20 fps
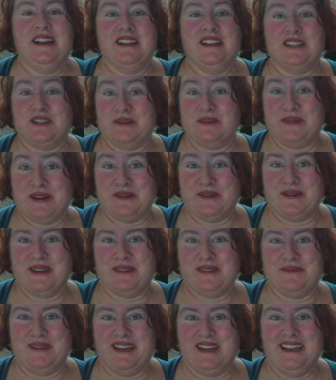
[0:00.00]
So bear with
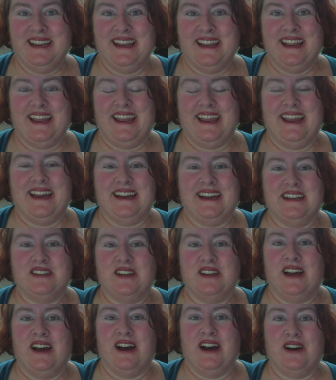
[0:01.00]
me, and